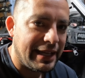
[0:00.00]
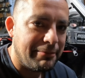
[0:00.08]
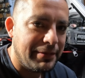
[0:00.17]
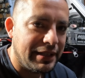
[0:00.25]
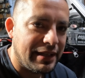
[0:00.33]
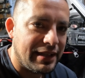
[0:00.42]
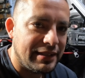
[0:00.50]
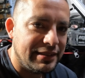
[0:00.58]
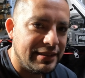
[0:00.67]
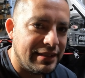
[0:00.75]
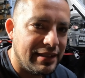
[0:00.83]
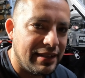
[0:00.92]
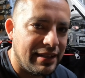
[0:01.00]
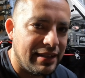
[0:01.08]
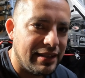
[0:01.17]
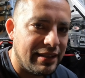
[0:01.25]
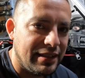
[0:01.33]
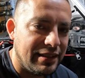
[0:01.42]
happen, guys,
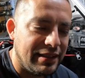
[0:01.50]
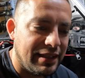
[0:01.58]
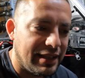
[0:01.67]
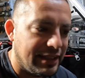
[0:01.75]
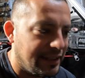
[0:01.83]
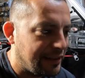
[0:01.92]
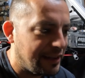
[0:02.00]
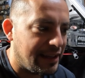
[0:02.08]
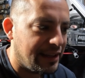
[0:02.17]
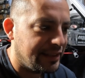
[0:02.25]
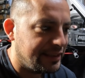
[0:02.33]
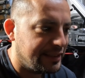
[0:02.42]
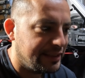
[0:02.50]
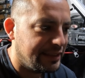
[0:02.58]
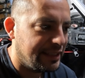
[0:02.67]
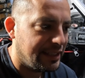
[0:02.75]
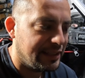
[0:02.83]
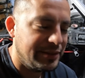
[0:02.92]
you got to grind.
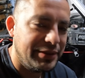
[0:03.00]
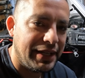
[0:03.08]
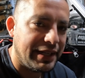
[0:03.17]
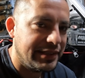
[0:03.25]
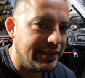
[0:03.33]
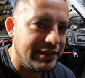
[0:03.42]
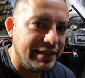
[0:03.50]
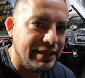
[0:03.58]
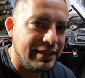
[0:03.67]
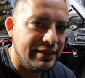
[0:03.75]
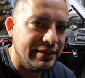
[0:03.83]
You got to do extra.